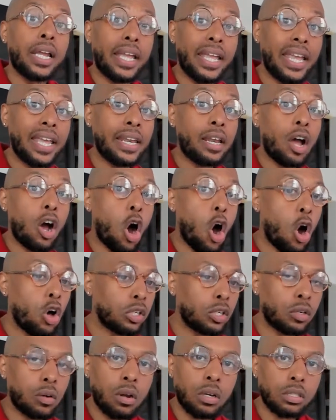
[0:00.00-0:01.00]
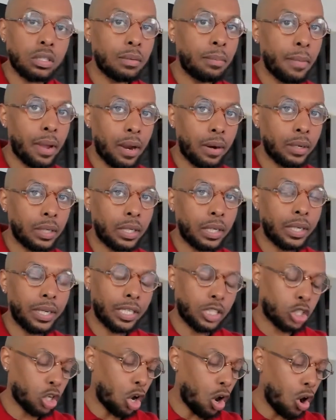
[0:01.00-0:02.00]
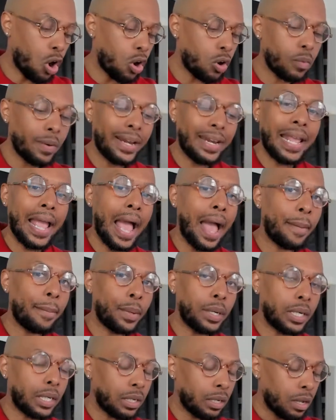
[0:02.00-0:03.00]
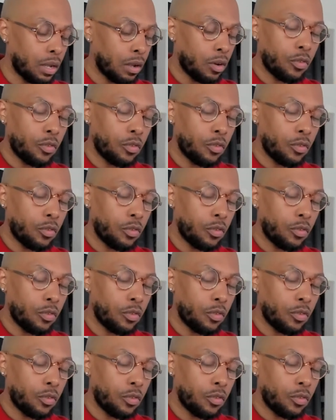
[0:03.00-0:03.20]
in all across America. It's already happening.